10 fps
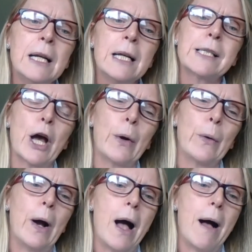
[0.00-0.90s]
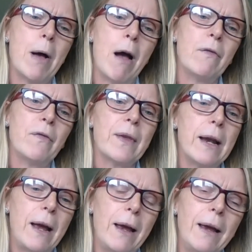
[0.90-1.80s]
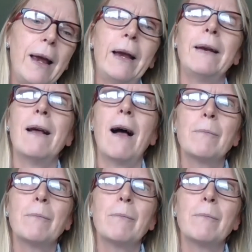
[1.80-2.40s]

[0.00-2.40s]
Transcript: So in